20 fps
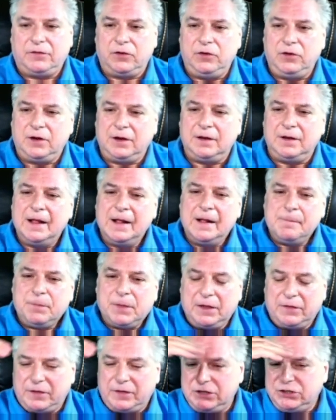So you could
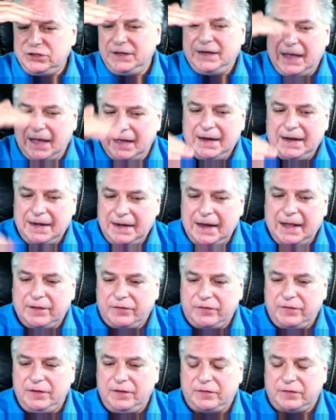essentially kind of
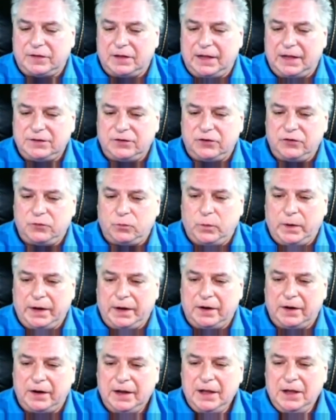nest these selectors
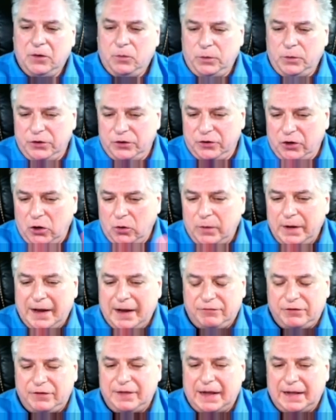where when you're going
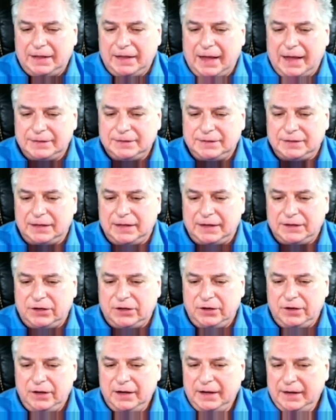after that last
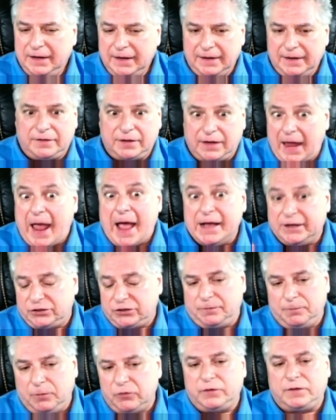selector, it's
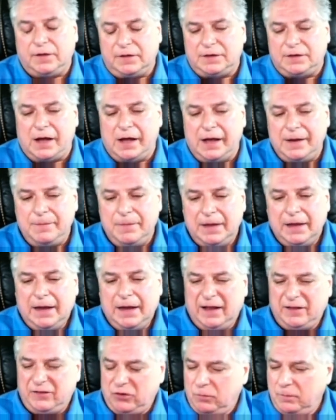cached most of the time.
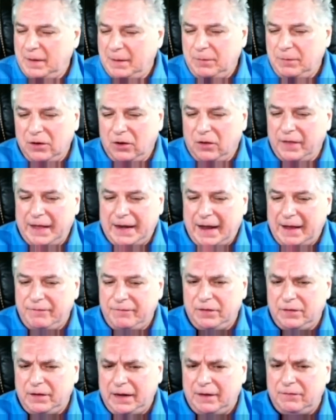And so maybe all that
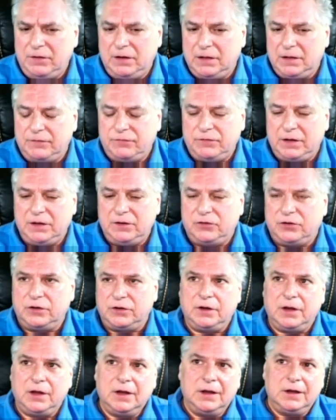heavy lifting
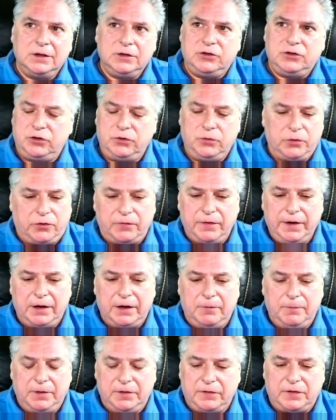took 200 or
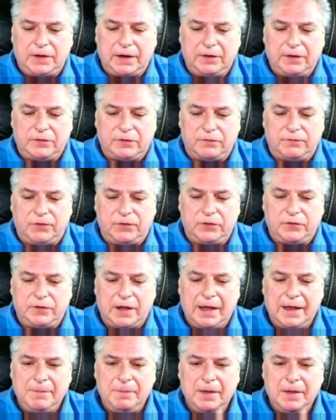300 milliseconds the first
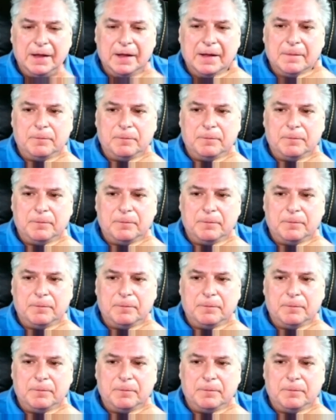time.